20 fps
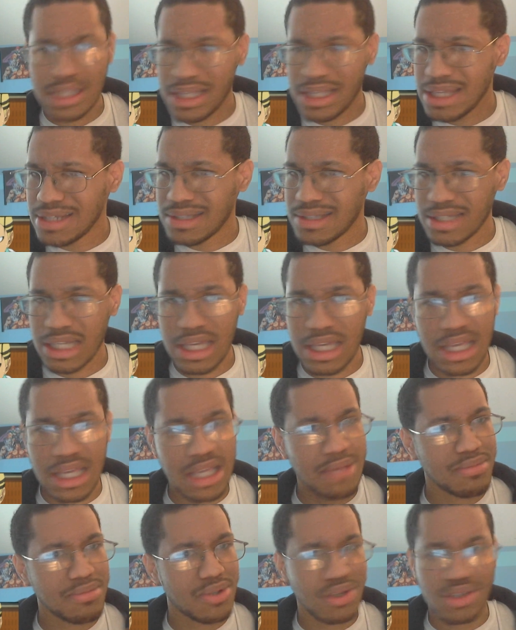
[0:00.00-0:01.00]
Each
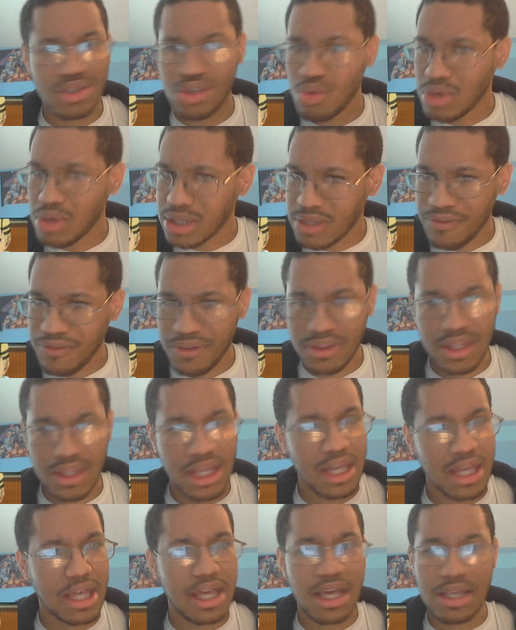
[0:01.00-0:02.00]
teams are doing different
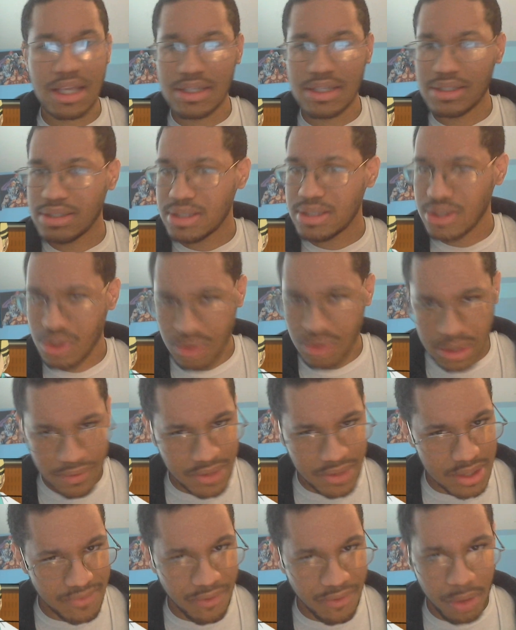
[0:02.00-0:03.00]
things, doing
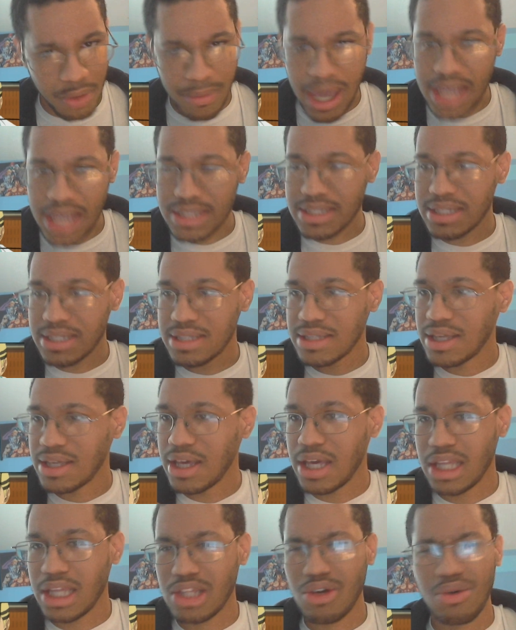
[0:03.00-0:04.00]
different formation.
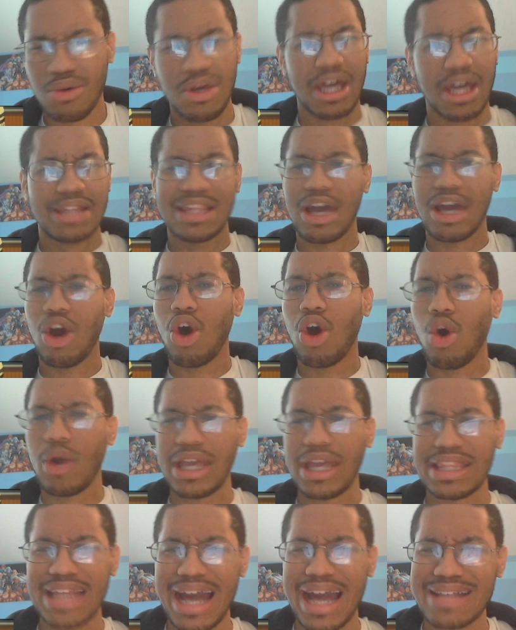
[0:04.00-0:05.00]
You know, that whole
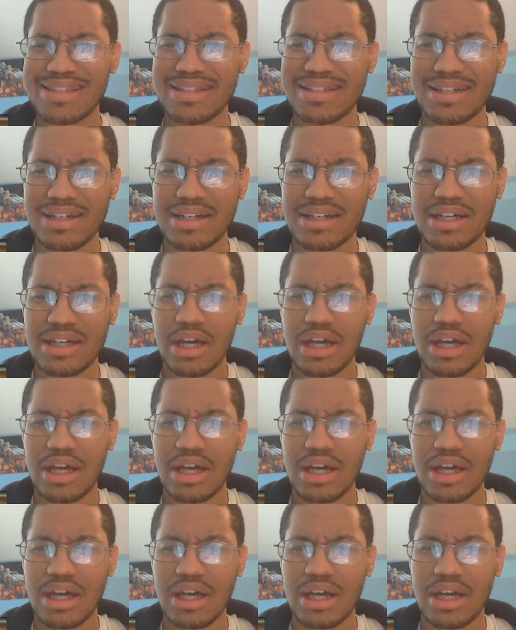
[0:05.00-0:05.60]
Hinata